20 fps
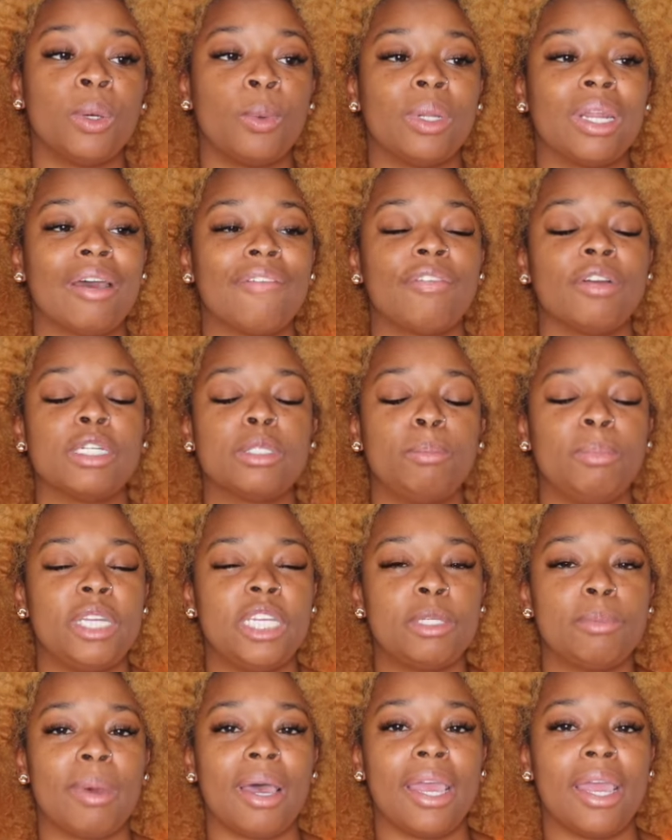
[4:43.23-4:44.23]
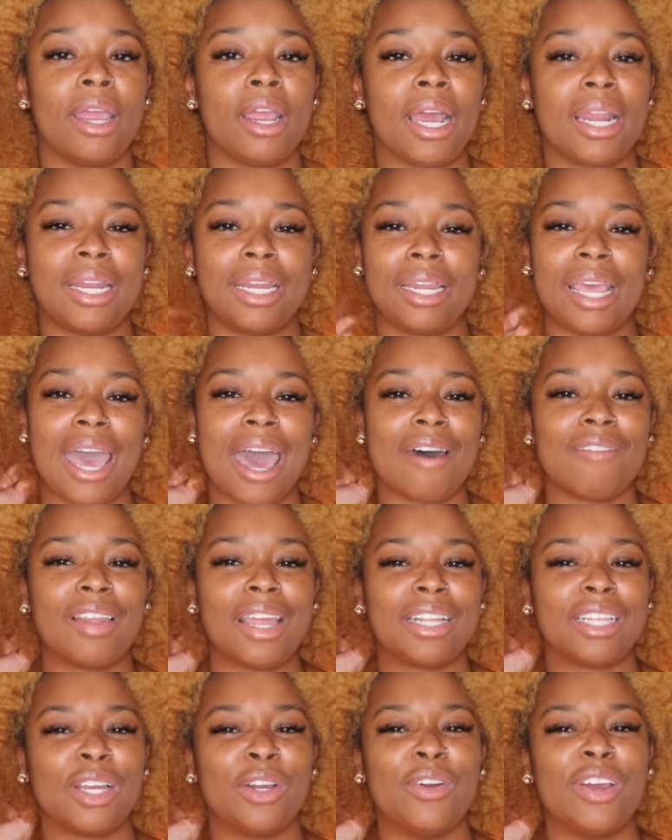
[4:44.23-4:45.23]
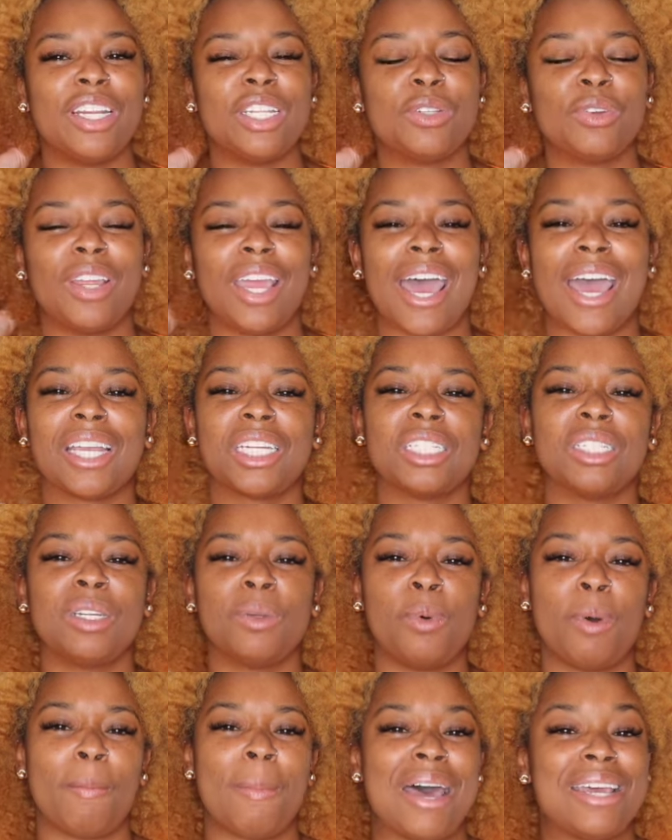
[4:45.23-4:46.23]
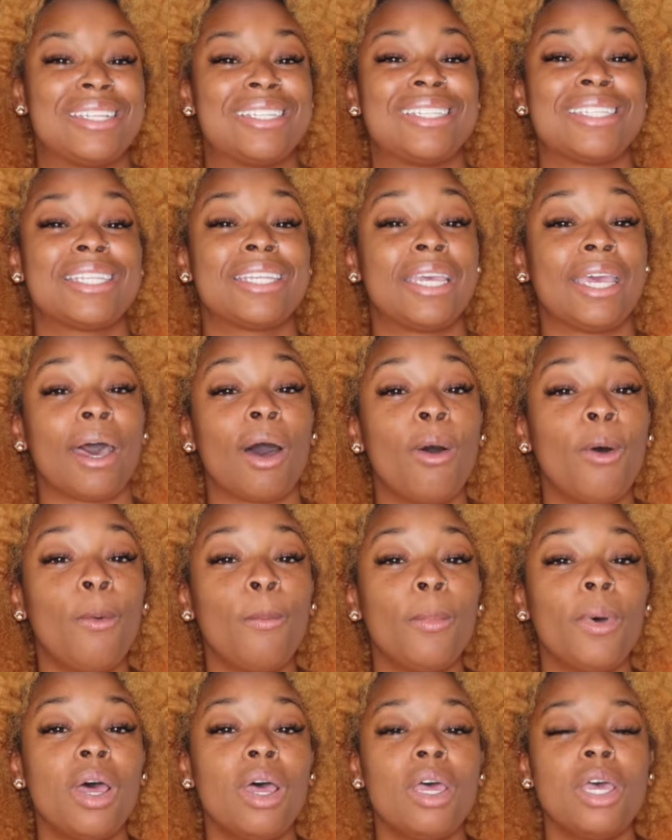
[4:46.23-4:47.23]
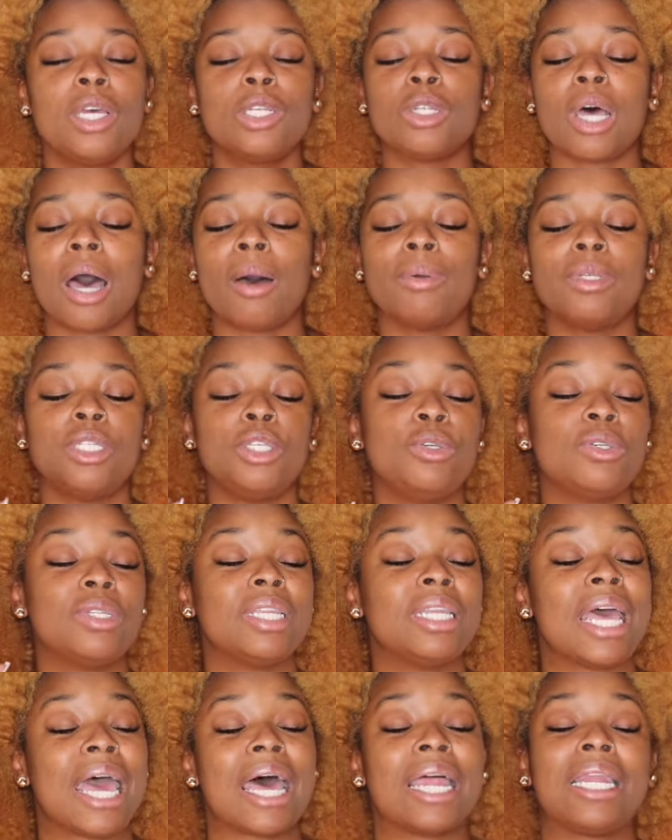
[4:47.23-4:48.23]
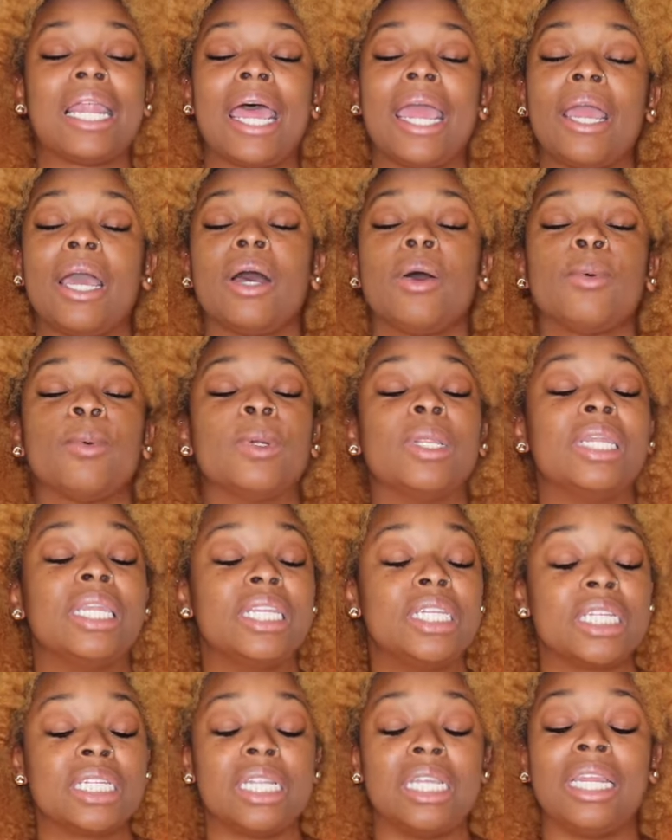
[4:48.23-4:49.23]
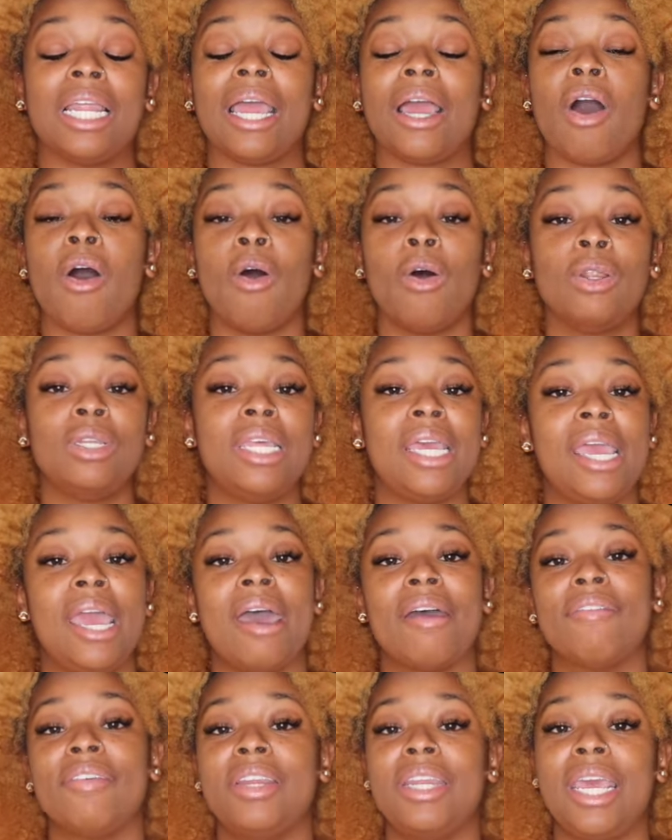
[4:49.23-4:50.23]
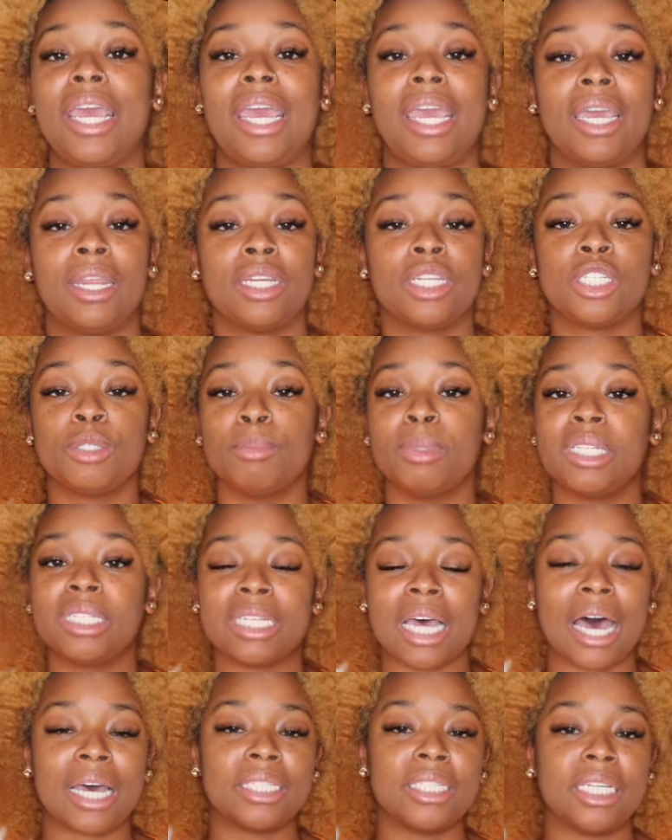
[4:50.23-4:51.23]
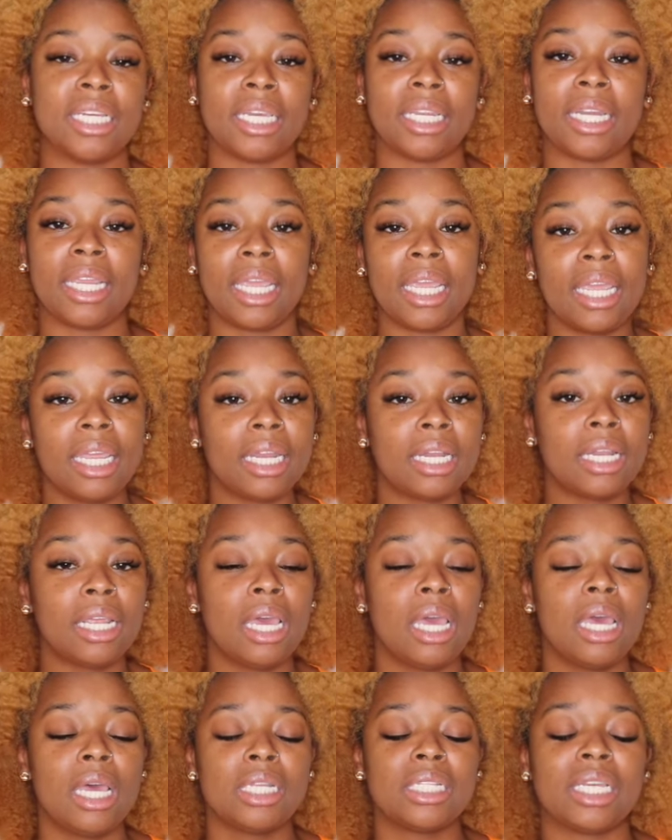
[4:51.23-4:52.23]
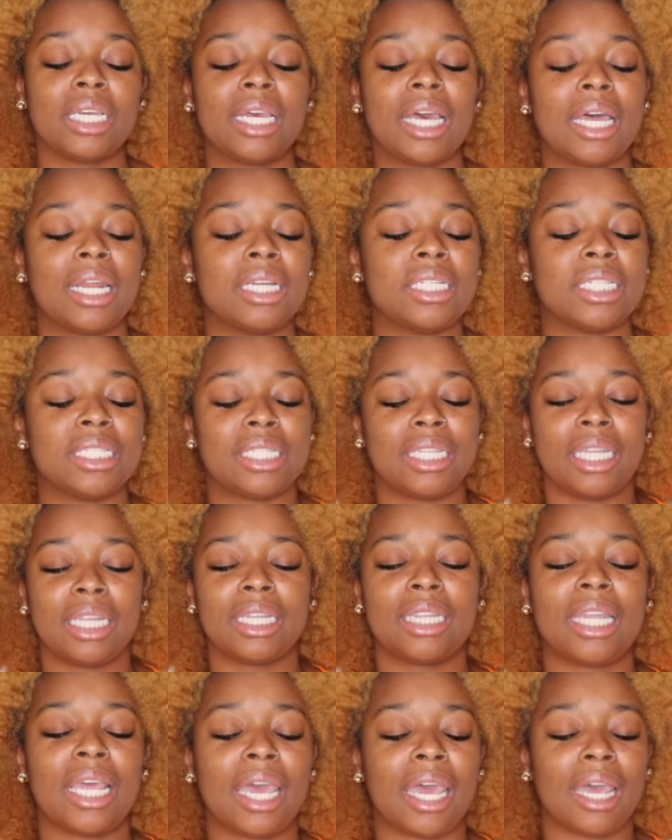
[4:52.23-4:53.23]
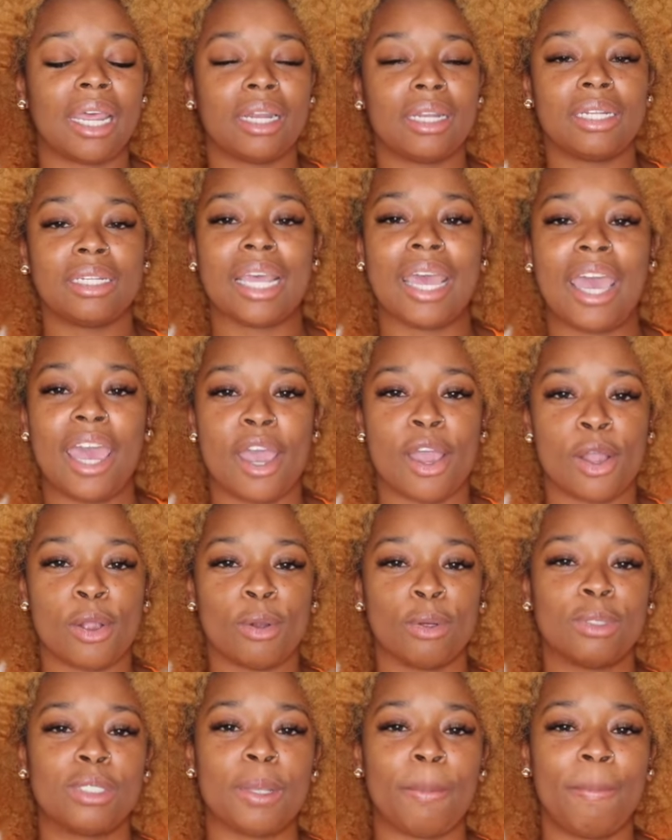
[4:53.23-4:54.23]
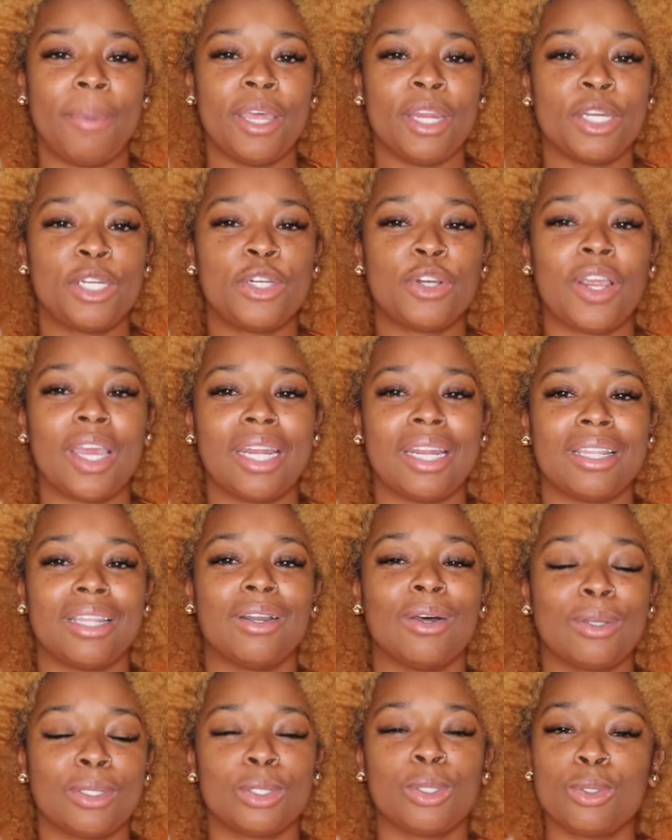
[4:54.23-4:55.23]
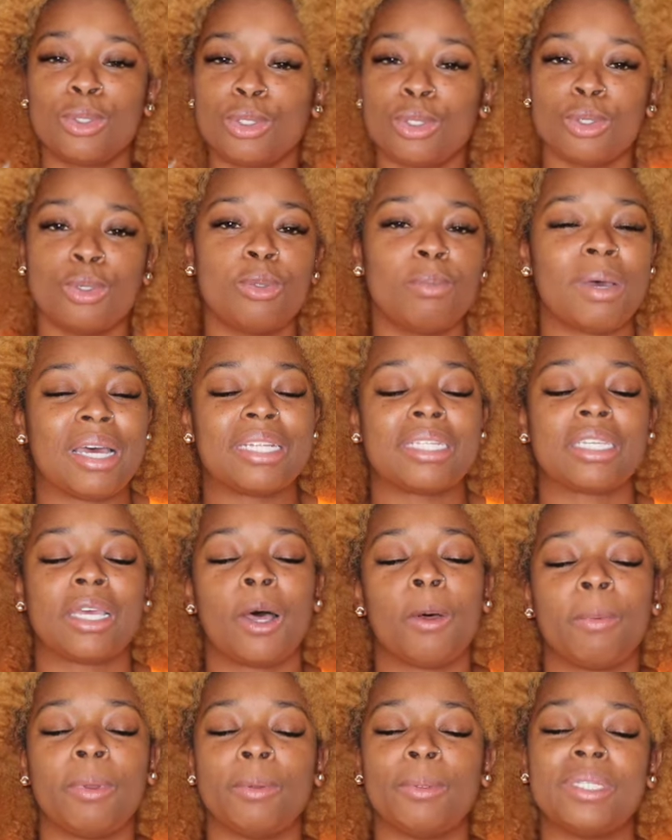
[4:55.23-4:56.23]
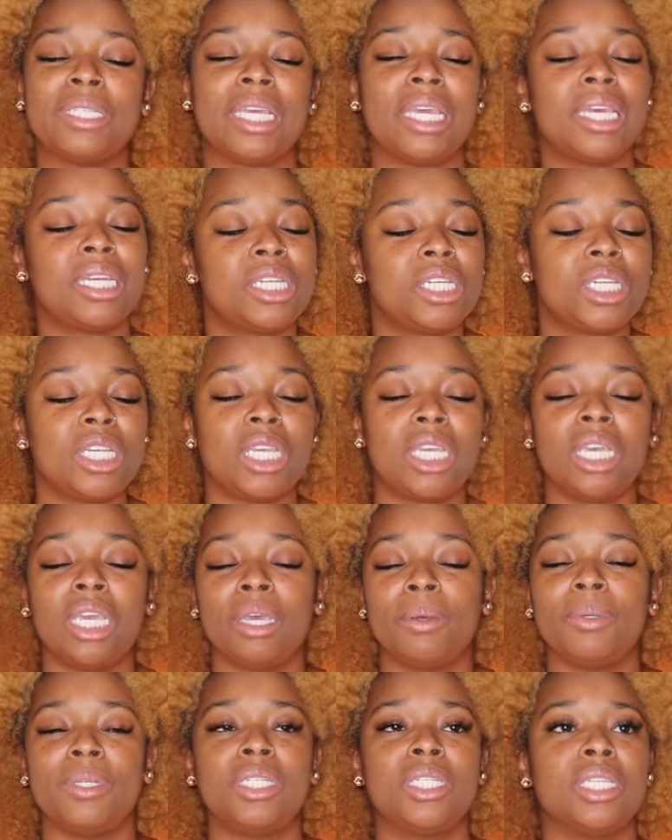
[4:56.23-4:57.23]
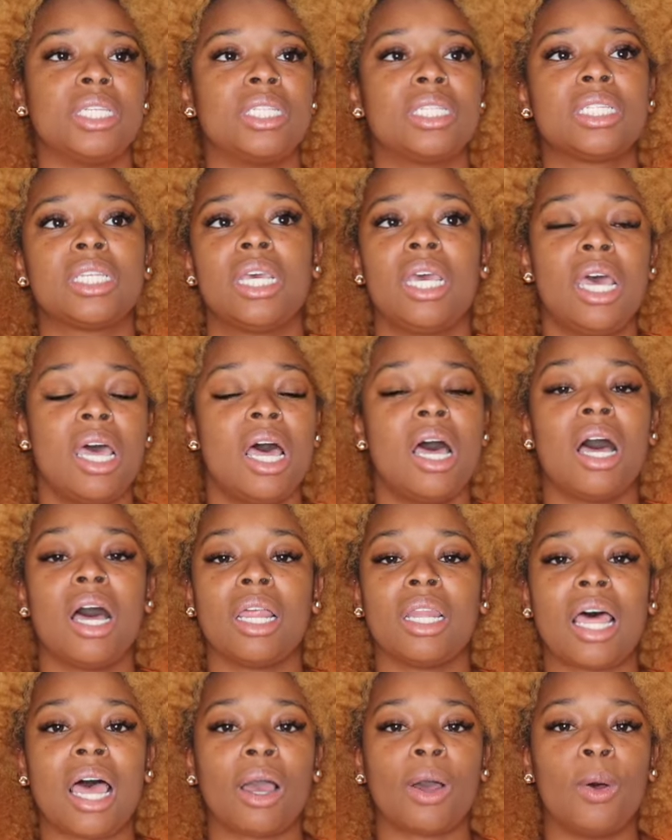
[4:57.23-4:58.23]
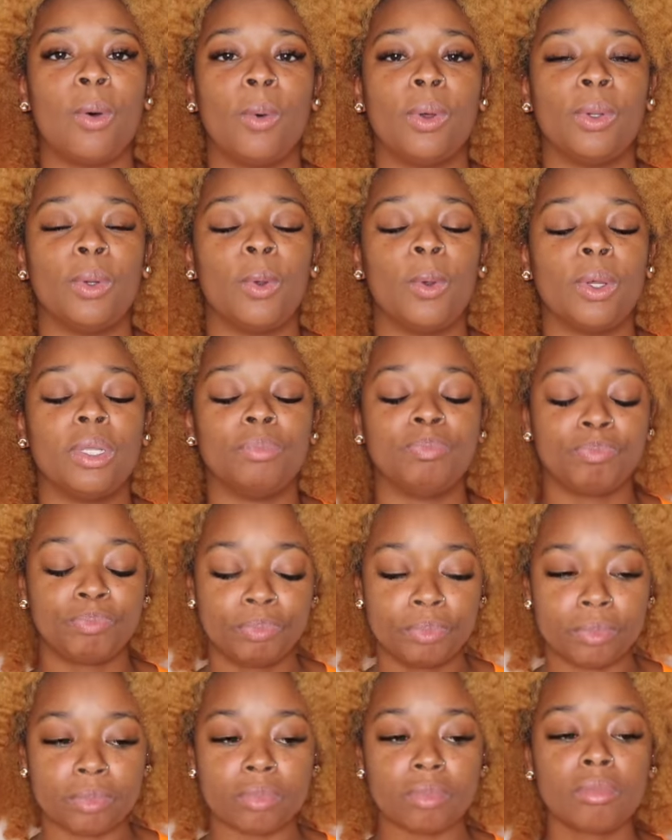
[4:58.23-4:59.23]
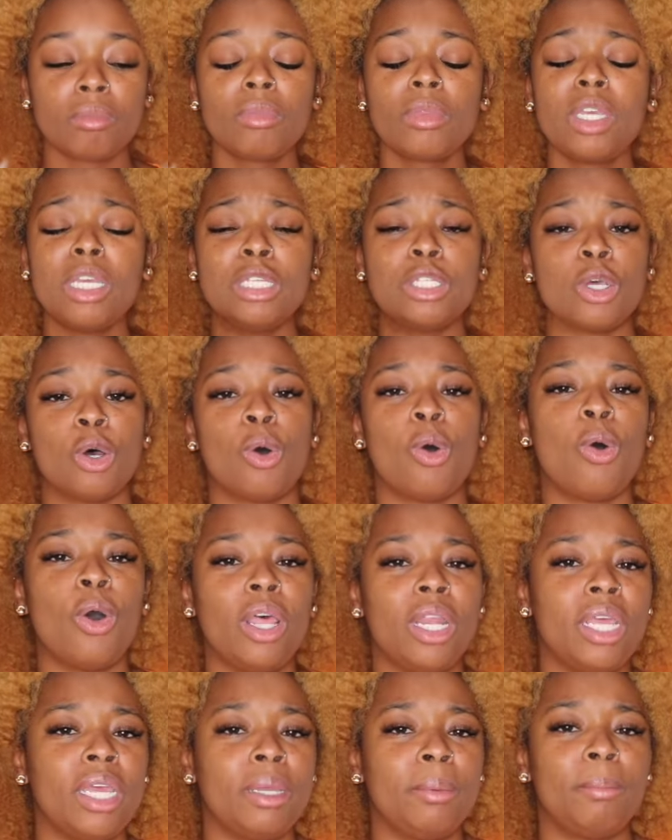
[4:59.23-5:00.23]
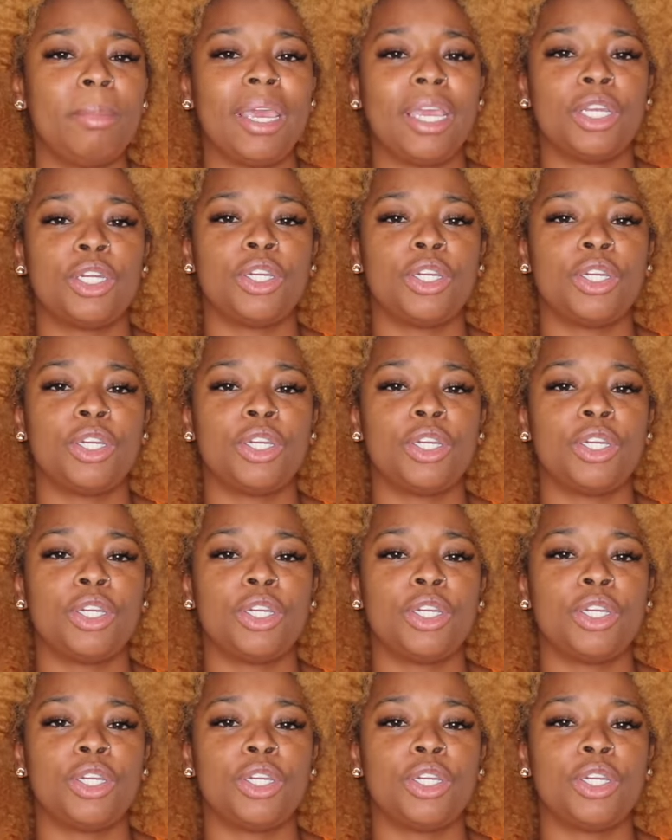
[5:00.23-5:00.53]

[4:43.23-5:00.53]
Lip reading: When I first bleached my hair, I didn't have the greatest reaction with my scalp, so I was using that religiously, all day every day, and just massaging it in to kind of just get that hair growth to penetrate and then also soothe my scalp. It was itchy, it was just a lot going on. So oiling, making